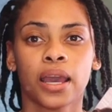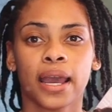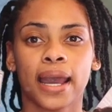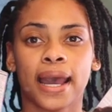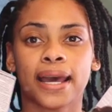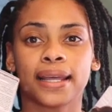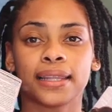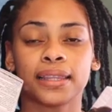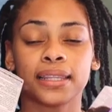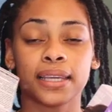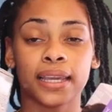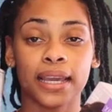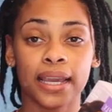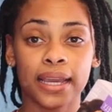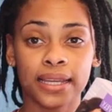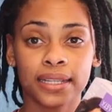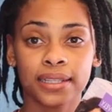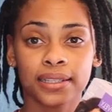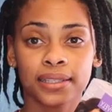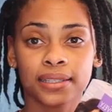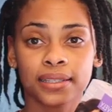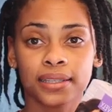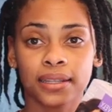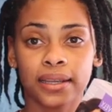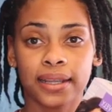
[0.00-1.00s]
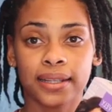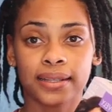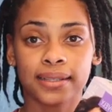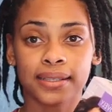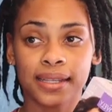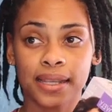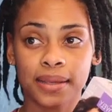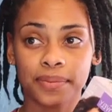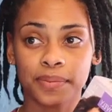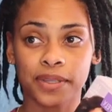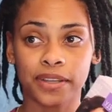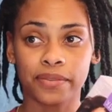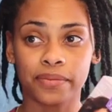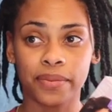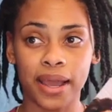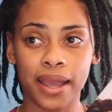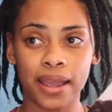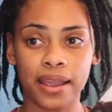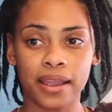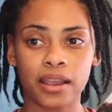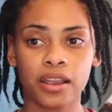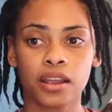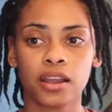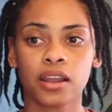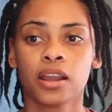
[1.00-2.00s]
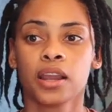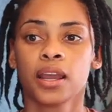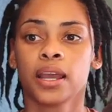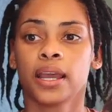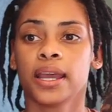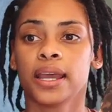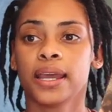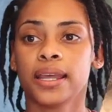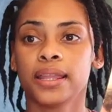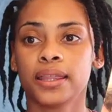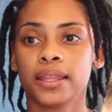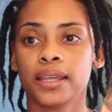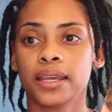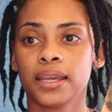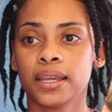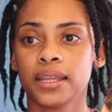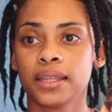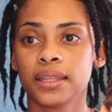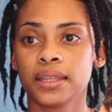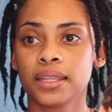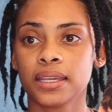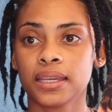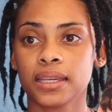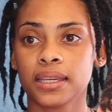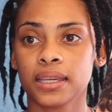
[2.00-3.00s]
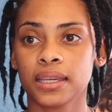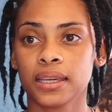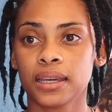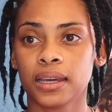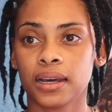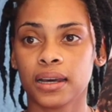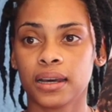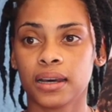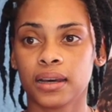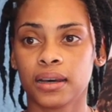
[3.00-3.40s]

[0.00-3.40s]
at the ends and tips of my hair, and then the